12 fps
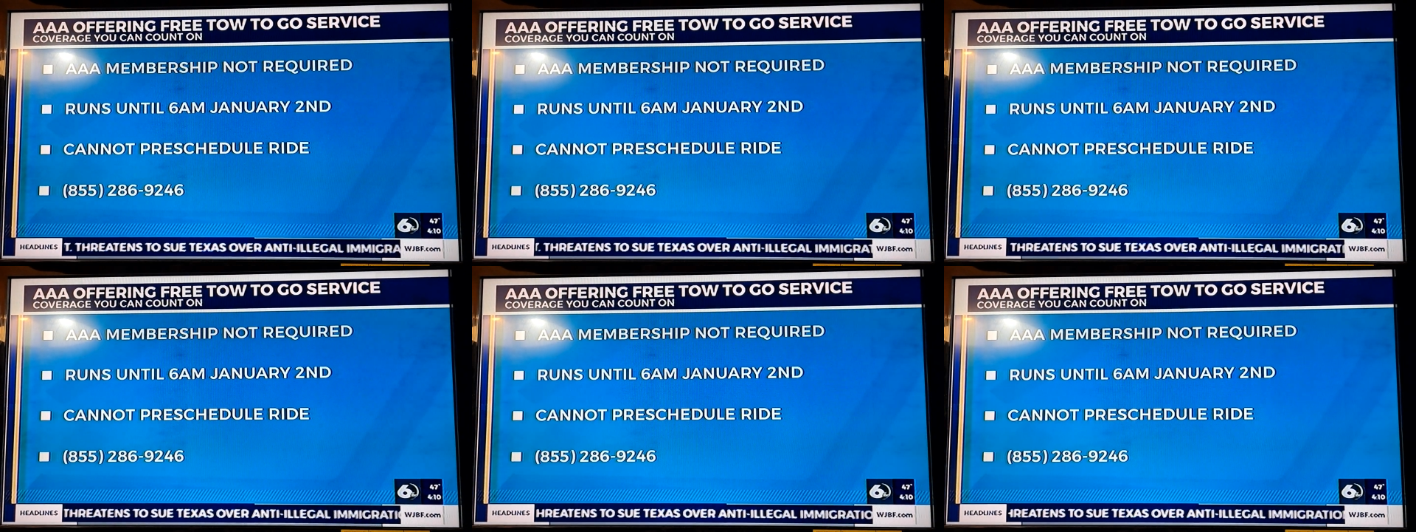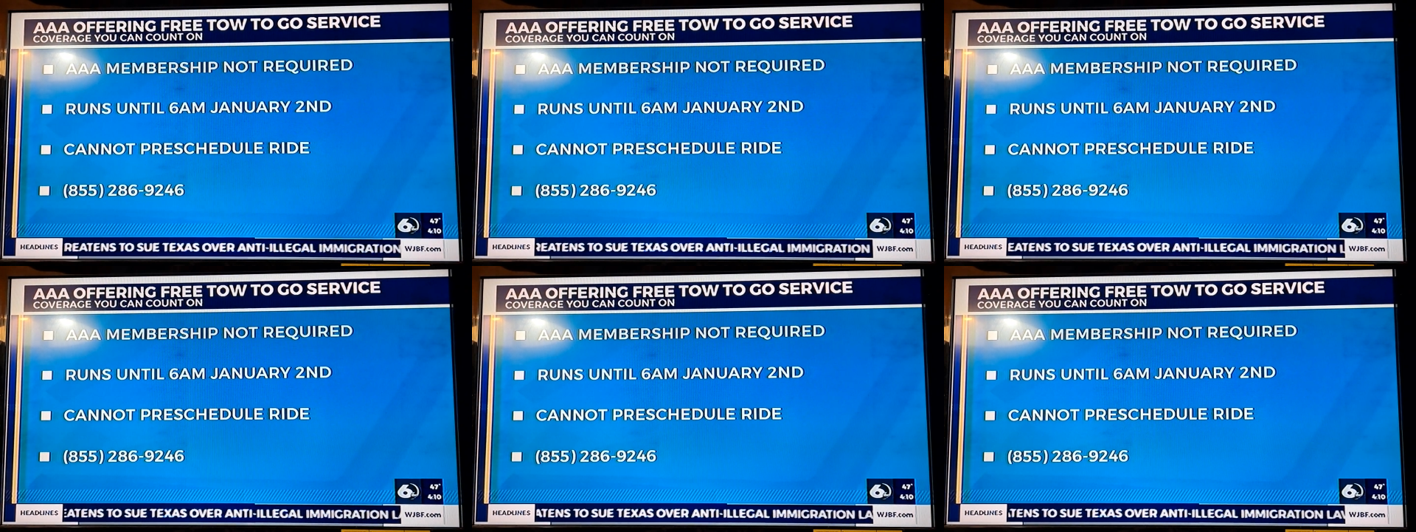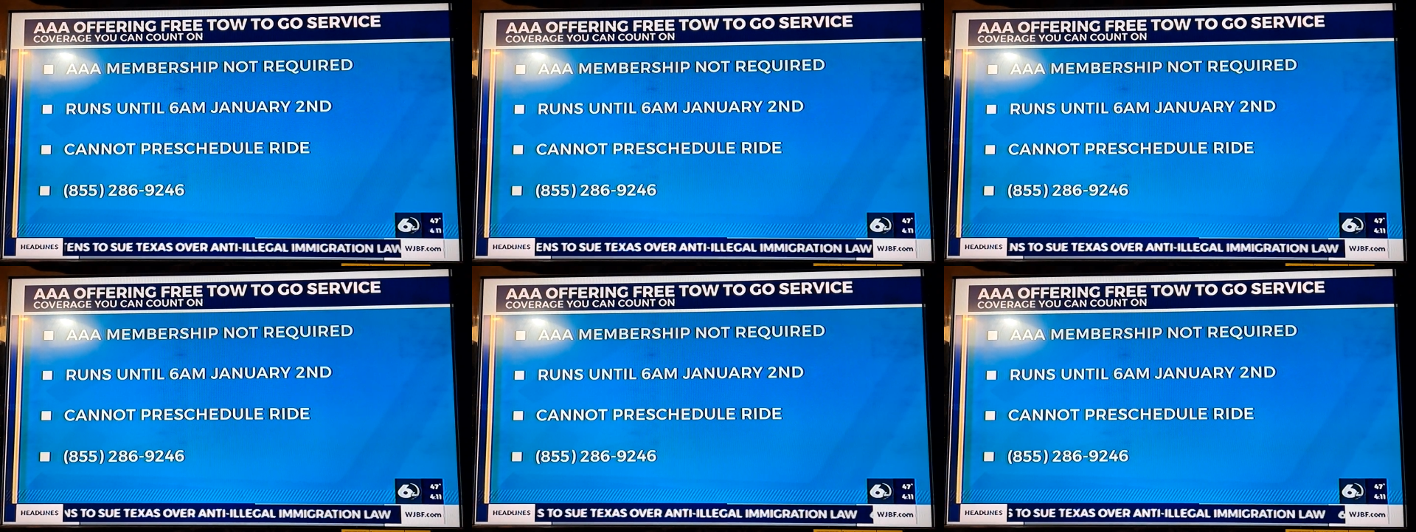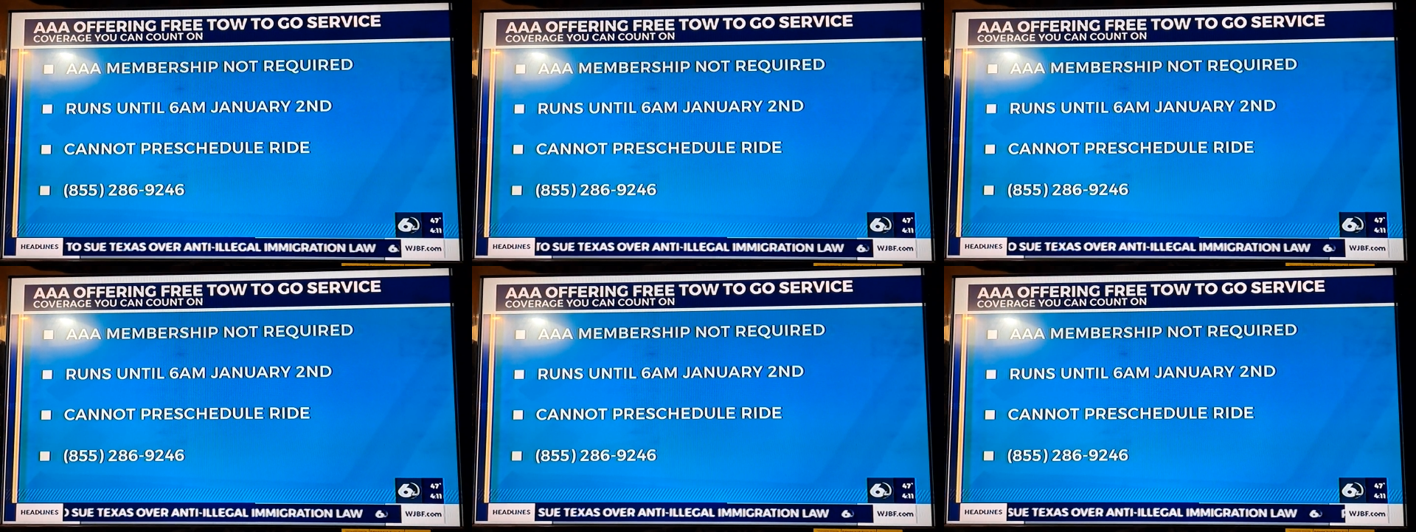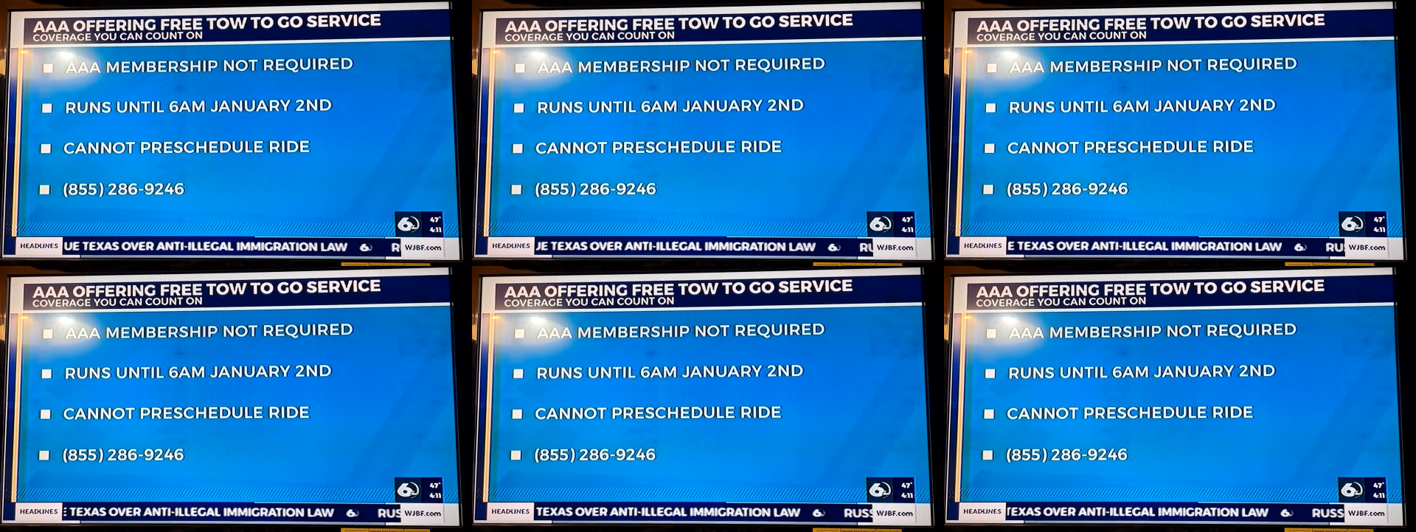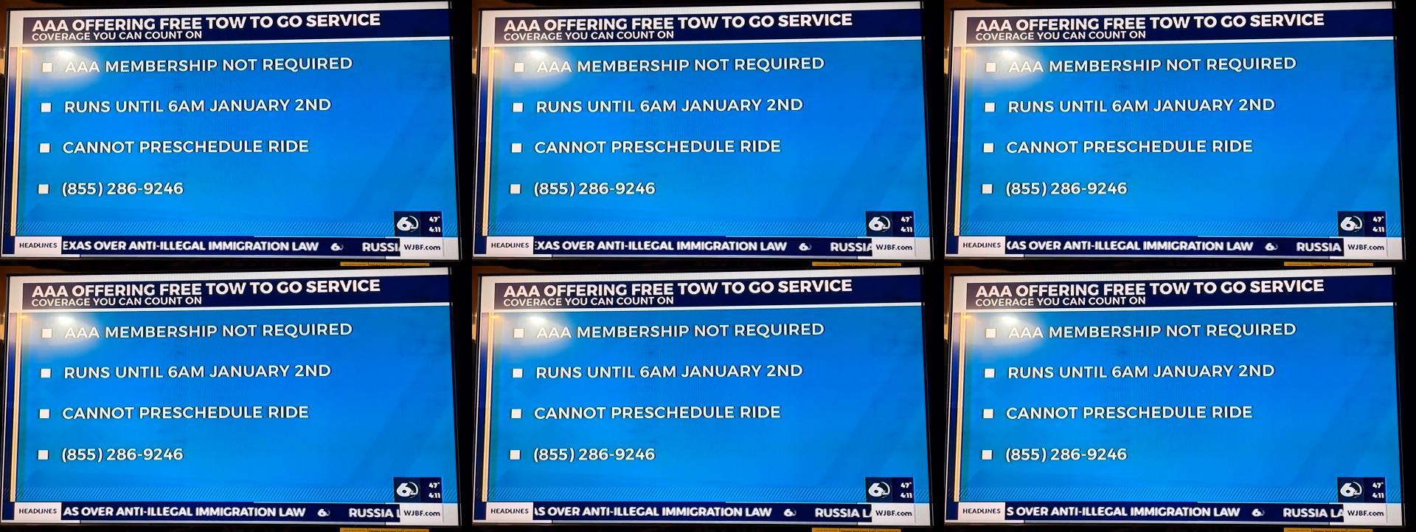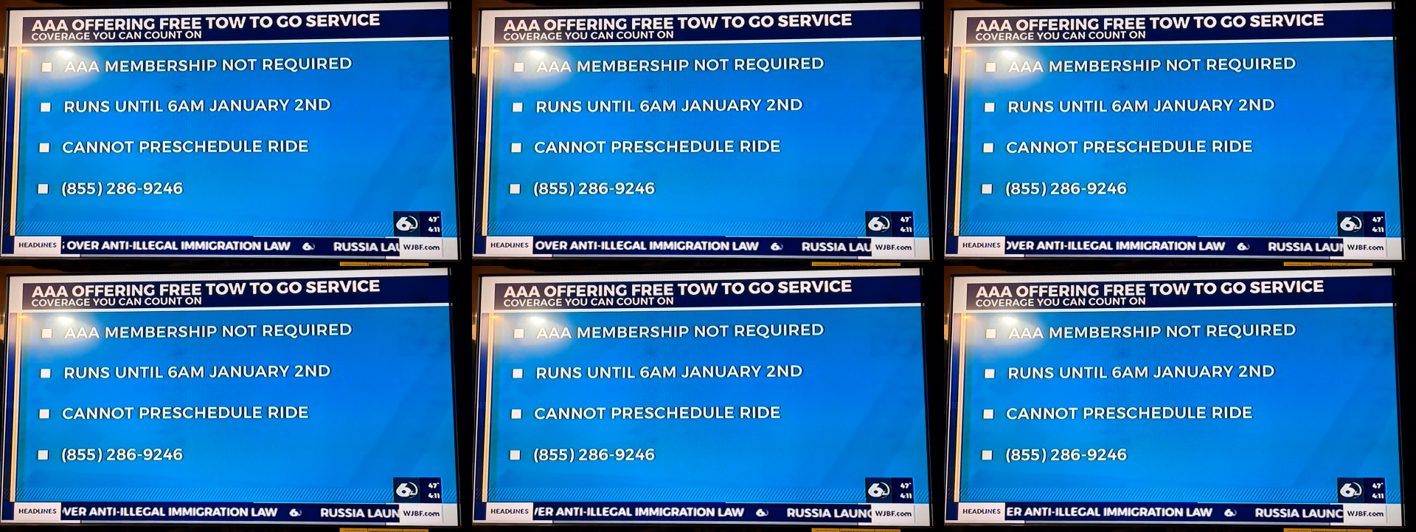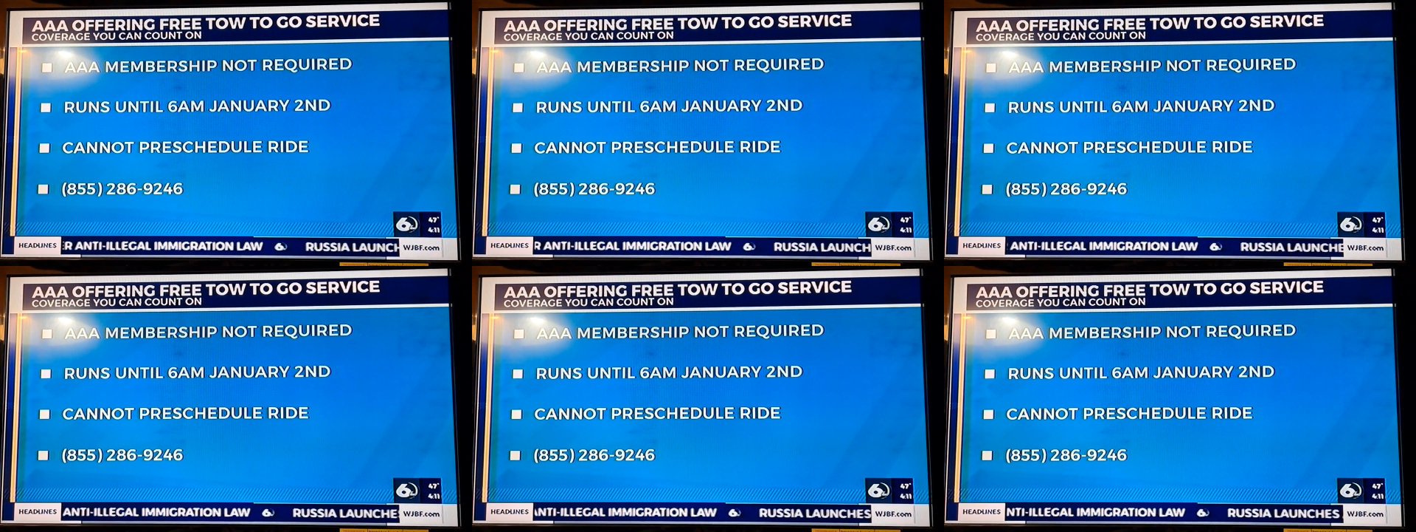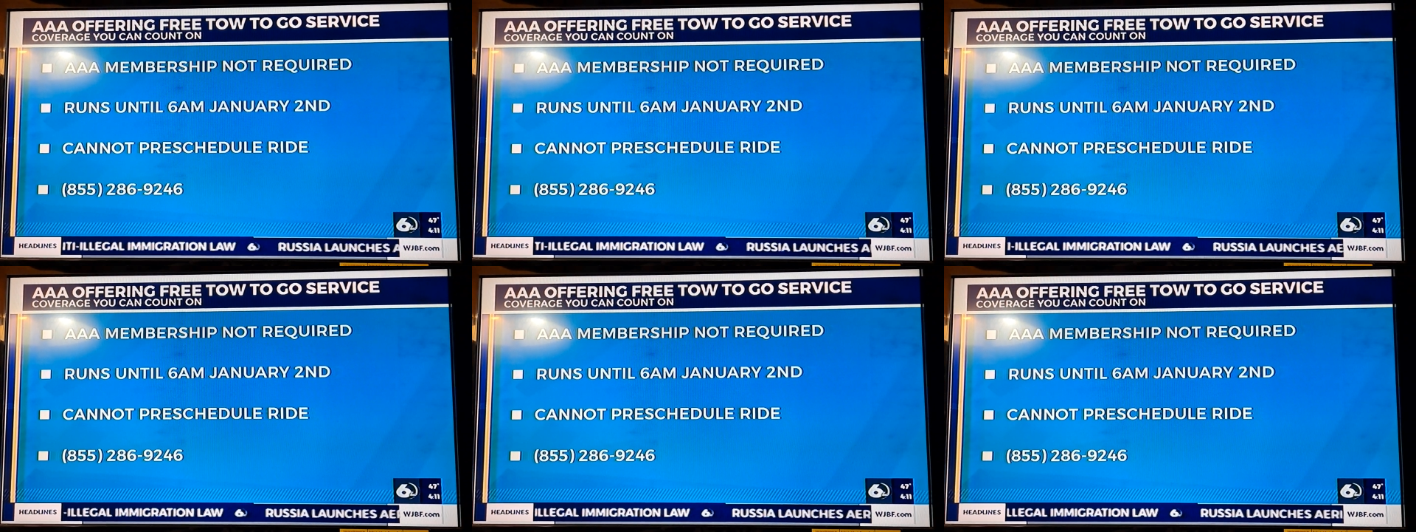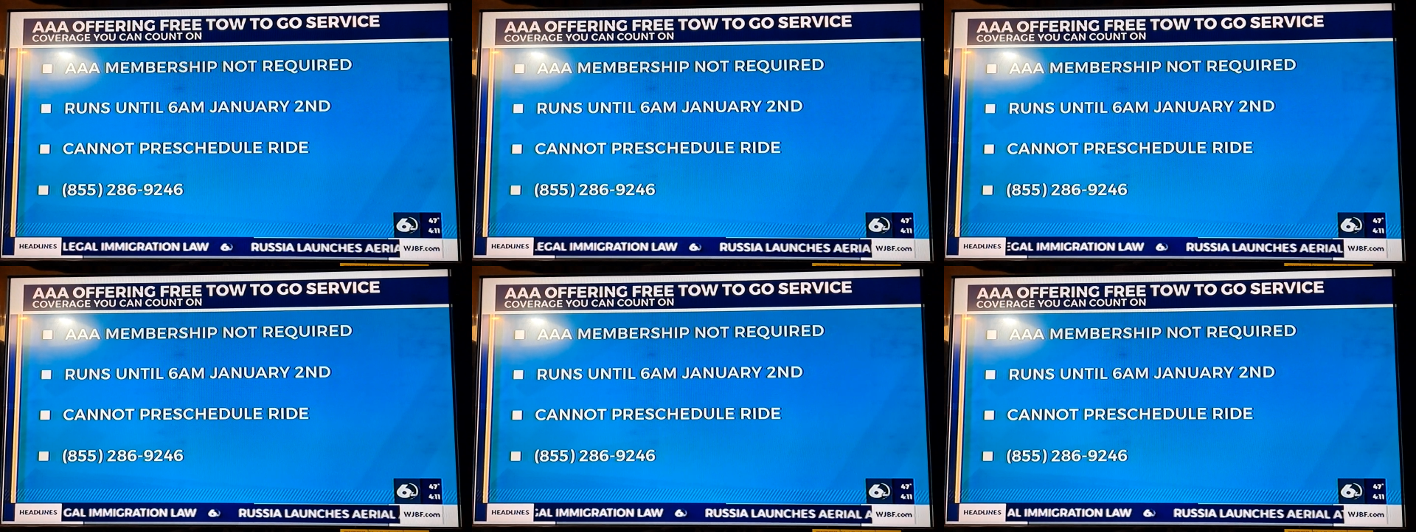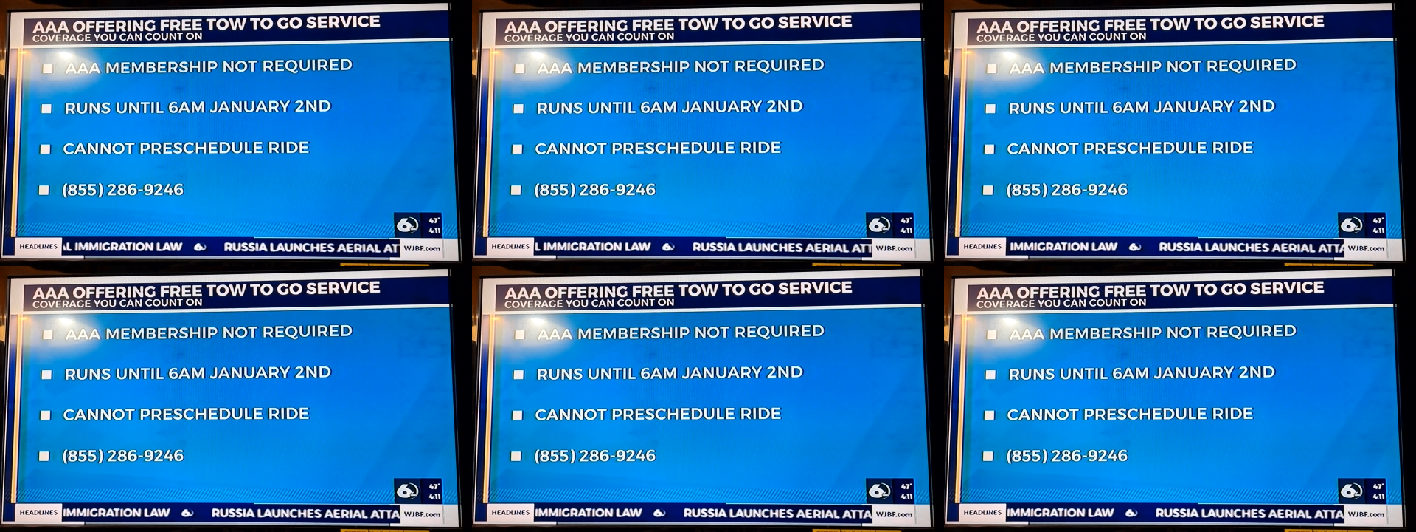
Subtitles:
Nobody's mouth can be seen.